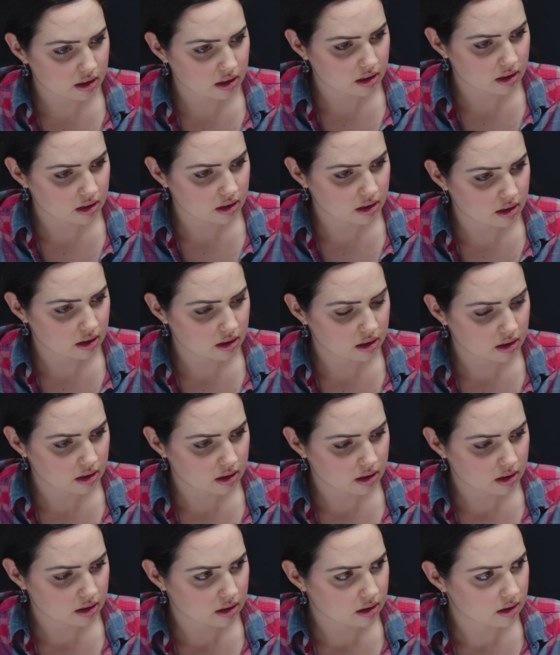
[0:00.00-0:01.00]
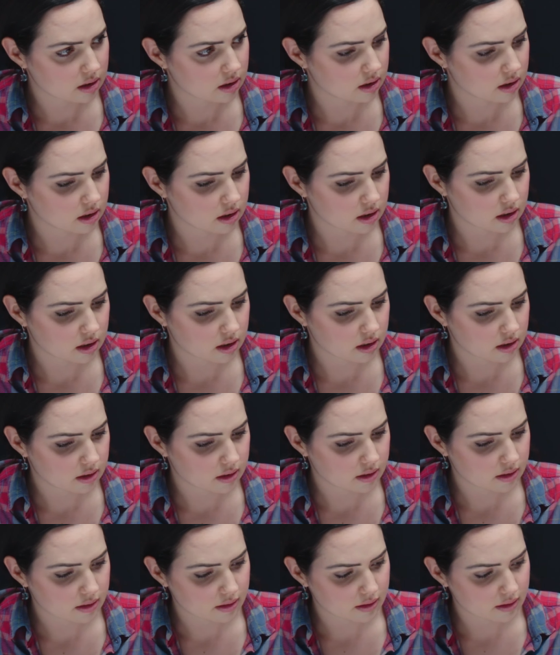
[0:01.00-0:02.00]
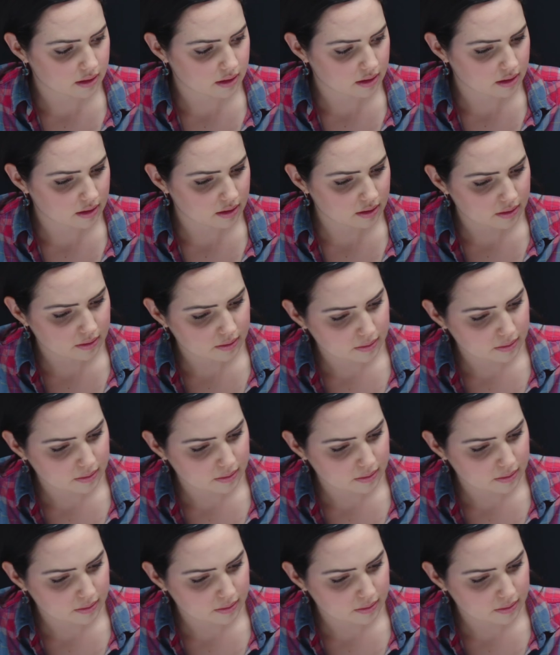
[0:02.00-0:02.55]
This person isn't speaking.